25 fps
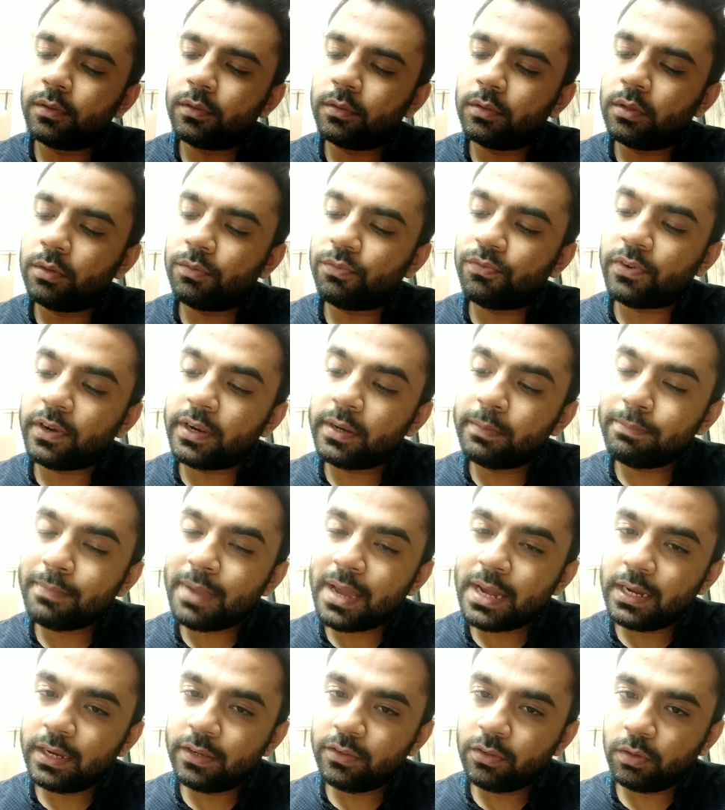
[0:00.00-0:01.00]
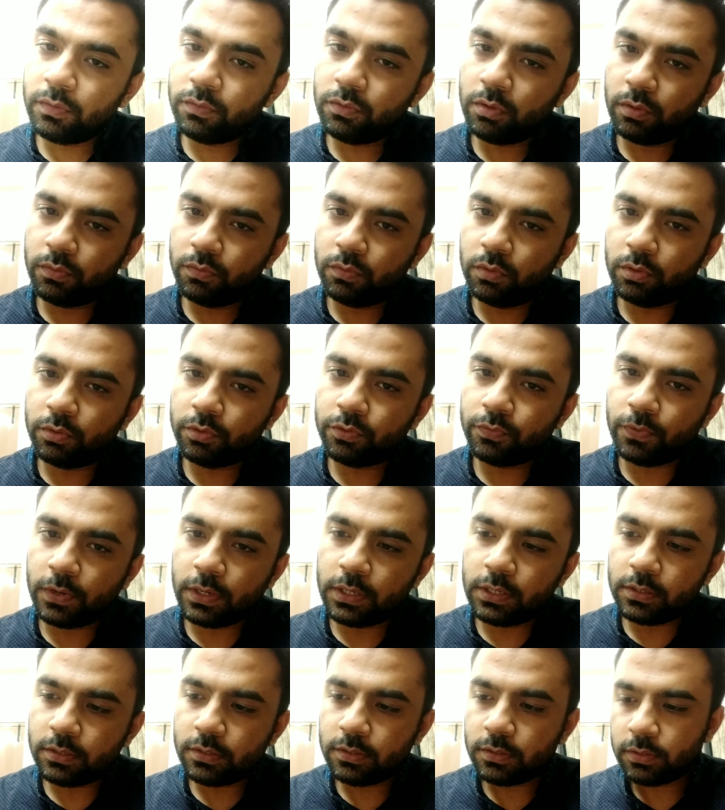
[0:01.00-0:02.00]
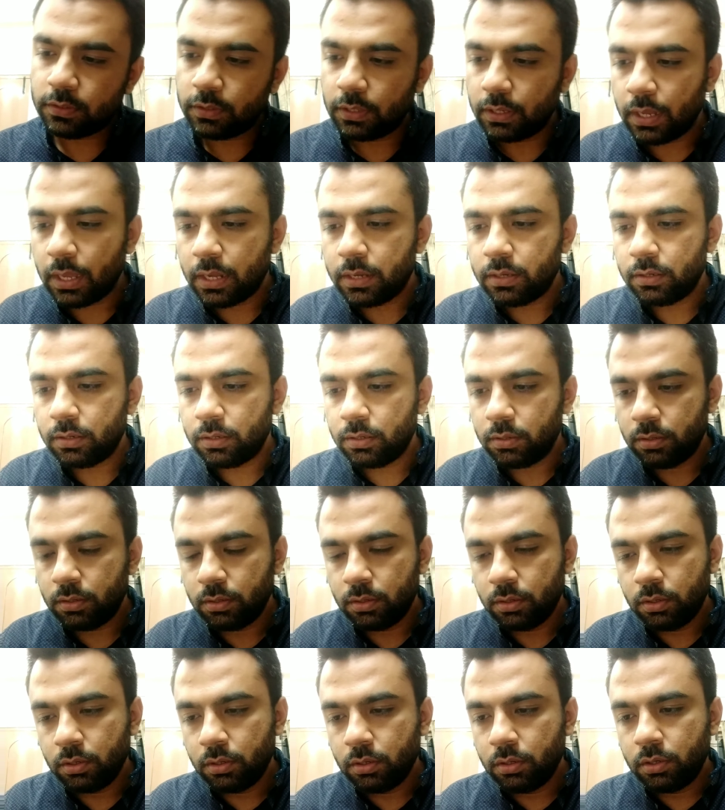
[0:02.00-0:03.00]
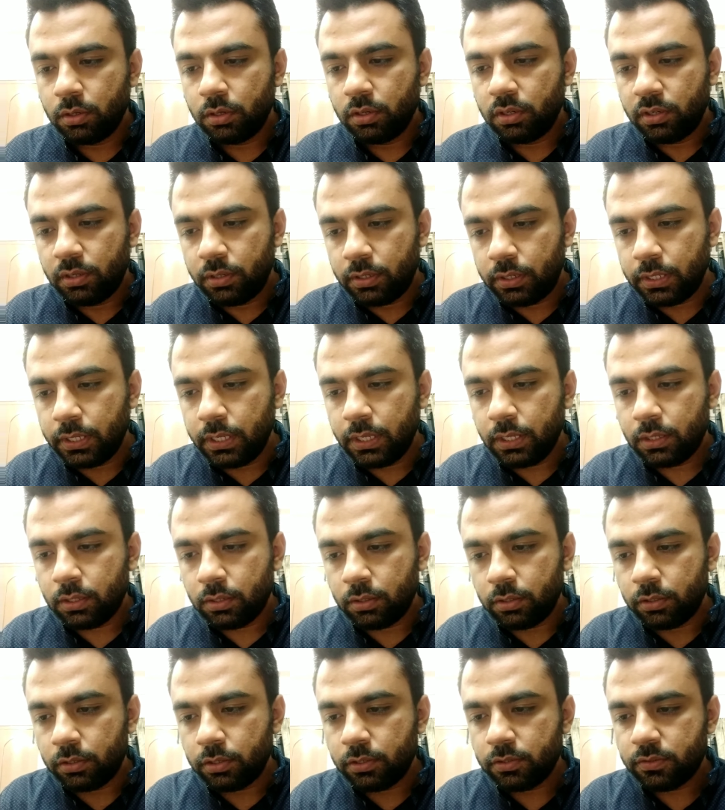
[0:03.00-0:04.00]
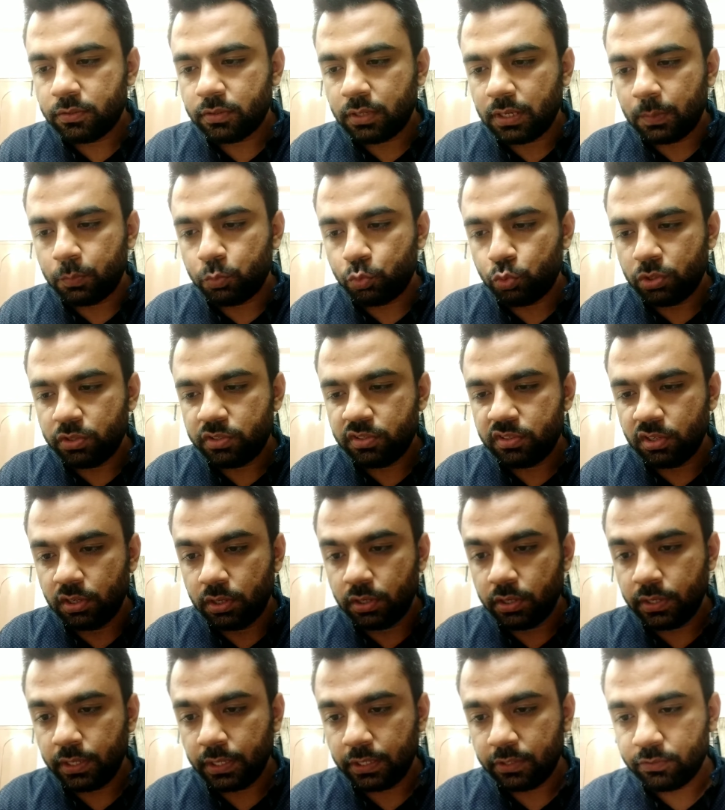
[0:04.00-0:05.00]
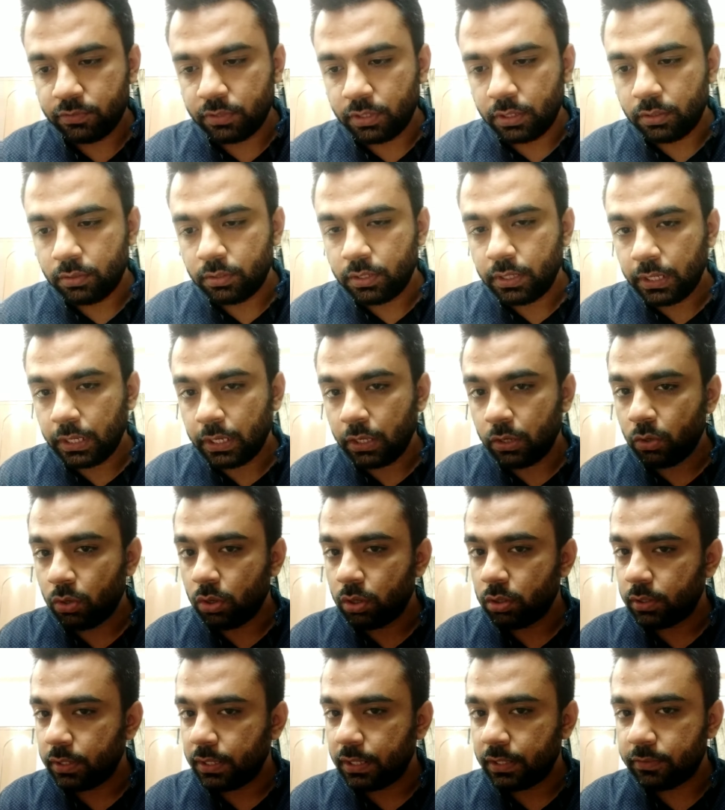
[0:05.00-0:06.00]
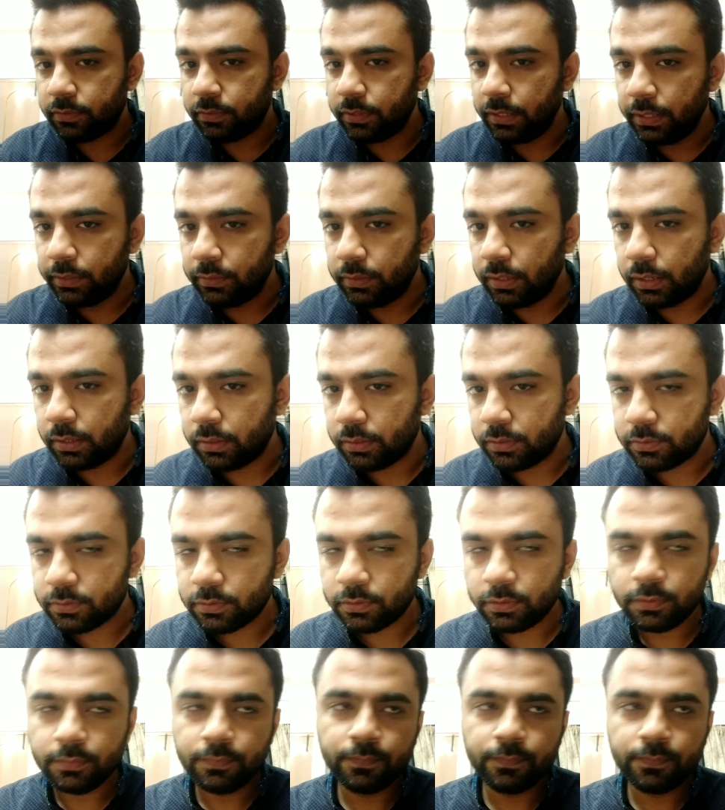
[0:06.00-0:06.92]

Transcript: the fund managers of those funds can take risk up to a certain extent. They cannot exceed that risk.